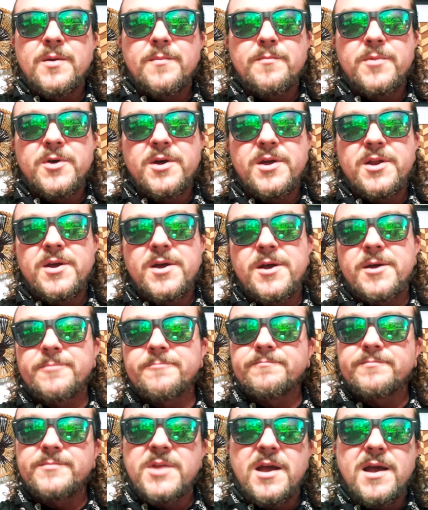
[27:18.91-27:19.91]
But uh,
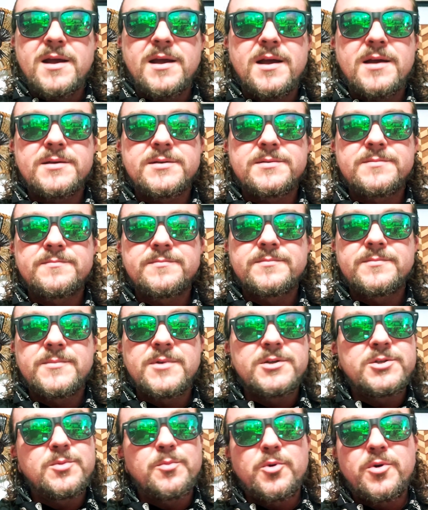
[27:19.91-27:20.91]
yeah, guys,
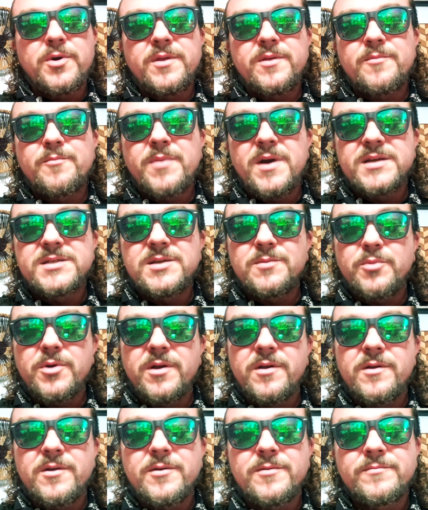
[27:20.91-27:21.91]
it's your boy, the Piscine
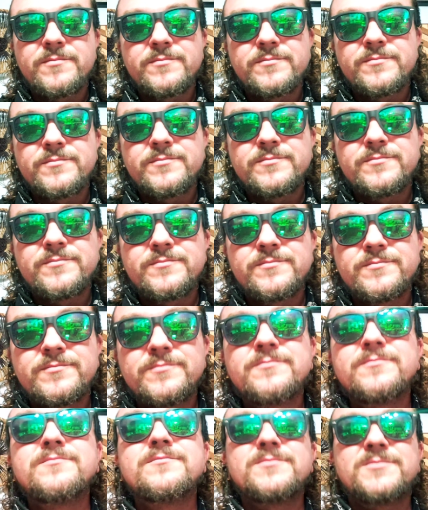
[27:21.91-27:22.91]
Predator.
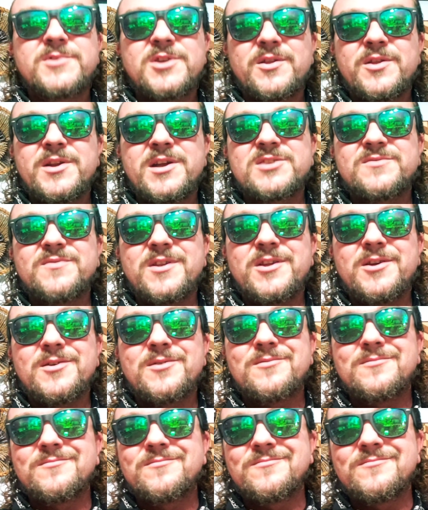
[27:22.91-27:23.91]
Till the next video.
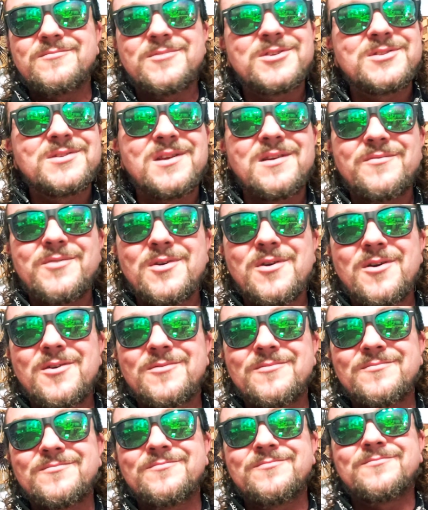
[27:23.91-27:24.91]
Much love, y'all.
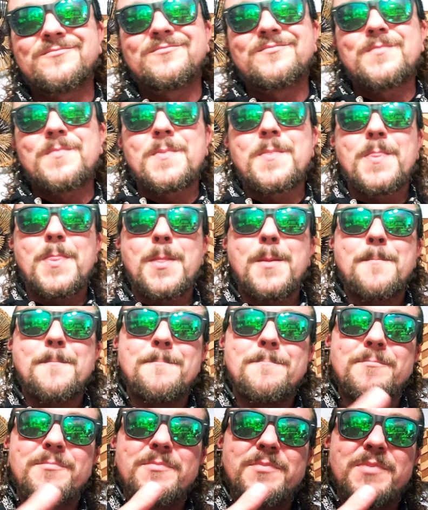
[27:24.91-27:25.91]

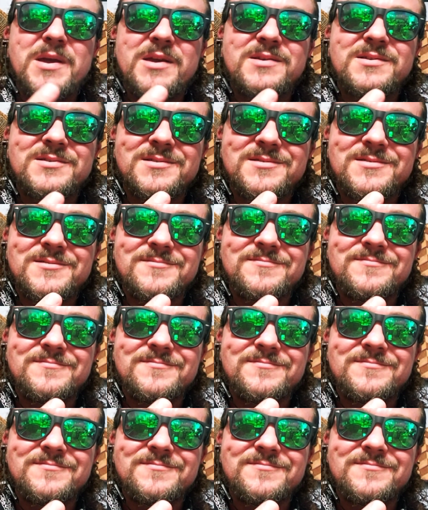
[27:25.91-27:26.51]
Peace.